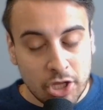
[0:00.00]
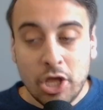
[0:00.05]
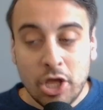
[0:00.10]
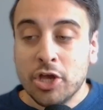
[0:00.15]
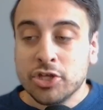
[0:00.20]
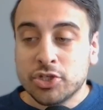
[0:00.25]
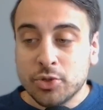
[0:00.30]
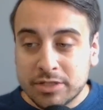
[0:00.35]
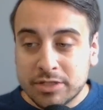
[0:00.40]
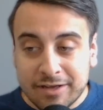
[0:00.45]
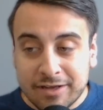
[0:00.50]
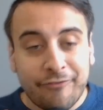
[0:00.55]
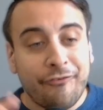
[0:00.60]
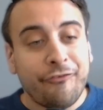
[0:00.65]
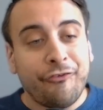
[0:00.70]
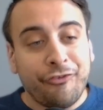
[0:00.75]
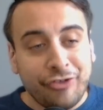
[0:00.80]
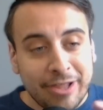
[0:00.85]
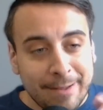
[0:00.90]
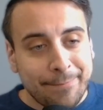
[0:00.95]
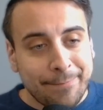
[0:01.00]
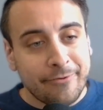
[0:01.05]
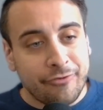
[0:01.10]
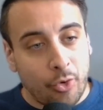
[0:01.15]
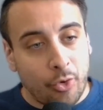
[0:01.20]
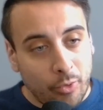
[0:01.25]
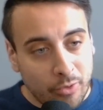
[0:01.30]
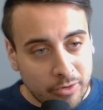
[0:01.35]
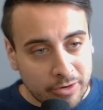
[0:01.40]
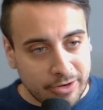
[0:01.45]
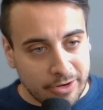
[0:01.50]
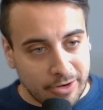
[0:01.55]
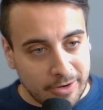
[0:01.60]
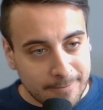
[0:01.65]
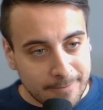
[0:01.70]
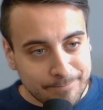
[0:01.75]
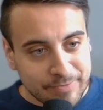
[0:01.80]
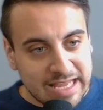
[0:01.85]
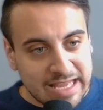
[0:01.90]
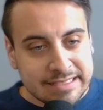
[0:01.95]
So it's a flip of order.
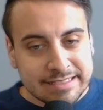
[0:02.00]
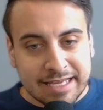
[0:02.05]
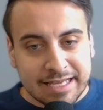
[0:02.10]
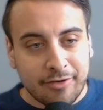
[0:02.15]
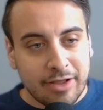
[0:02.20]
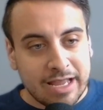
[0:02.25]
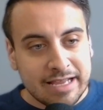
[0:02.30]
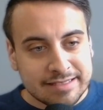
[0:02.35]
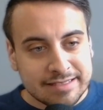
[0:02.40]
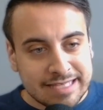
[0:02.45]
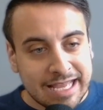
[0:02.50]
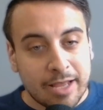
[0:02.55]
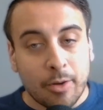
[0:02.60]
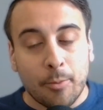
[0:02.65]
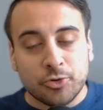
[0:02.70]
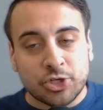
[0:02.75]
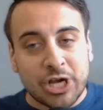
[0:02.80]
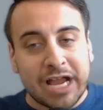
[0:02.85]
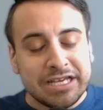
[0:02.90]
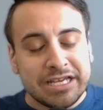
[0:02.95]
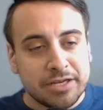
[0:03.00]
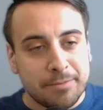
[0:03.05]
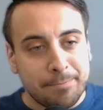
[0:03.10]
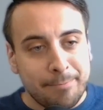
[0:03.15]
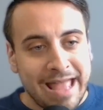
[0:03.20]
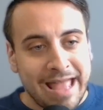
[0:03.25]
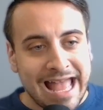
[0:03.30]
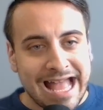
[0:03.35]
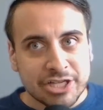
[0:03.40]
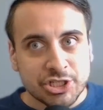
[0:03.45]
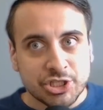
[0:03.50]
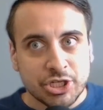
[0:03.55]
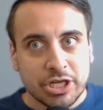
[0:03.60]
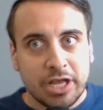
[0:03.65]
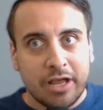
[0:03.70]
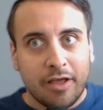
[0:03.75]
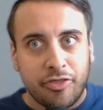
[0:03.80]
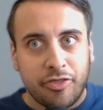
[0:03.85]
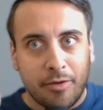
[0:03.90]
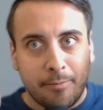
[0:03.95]
It's like trying to match
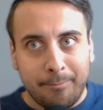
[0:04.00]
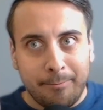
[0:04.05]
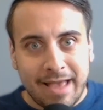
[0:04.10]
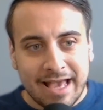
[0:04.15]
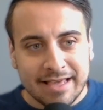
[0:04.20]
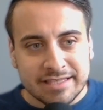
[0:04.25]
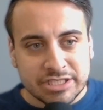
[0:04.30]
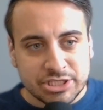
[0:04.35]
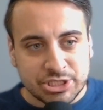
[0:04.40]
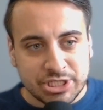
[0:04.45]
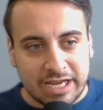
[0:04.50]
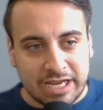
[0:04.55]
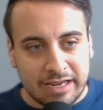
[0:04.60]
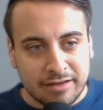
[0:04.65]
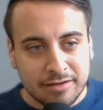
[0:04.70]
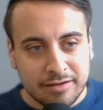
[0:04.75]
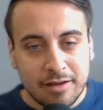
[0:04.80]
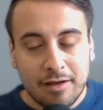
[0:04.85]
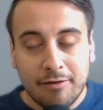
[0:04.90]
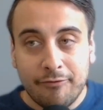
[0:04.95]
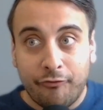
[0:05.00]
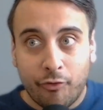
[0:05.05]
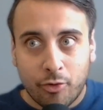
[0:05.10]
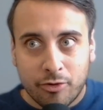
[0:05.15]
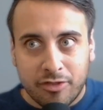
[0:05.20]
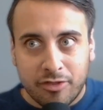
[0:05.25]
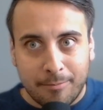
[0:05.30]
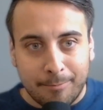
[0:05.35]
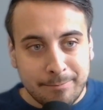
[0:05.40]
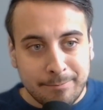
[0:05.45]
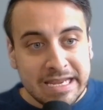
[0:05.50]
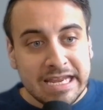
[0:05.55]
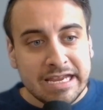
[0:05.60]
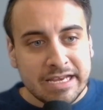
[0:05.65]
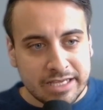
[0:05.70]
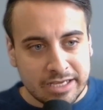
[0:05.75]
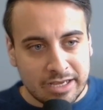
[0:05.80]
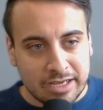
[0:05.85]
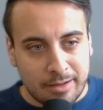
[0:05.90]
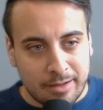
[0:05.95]
the messaging for the
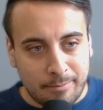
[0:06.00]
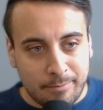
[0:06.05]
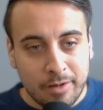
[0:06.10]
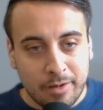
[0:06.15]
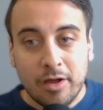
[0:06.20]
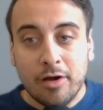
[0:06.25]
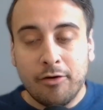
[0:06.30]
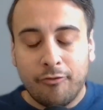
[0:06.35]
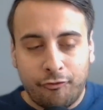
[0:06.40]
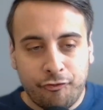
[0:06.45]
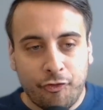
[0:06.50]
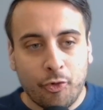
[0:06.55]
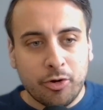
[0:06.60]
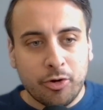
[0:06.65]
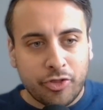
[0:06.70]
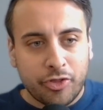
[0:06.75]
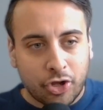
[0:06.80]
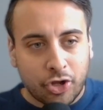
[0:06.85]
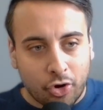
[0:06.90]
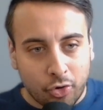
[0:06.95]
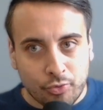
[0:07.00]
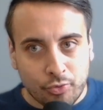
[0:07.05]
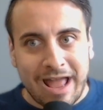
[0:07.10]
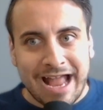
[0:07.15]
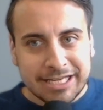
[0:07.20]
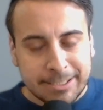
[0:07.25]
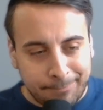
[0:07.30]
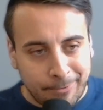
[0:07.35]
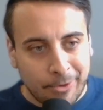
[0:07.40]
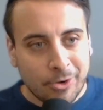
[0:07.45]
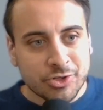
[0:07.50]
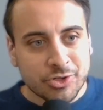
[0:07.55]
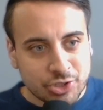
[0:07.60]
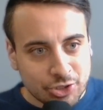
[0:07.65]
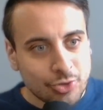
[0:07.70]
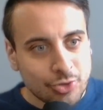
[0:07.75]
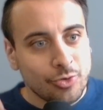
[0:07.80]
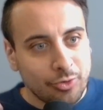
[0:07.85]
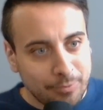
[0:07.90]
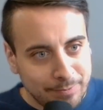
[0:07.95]
medium for the correct person
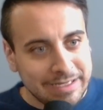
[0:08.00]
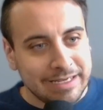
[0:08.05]
who will be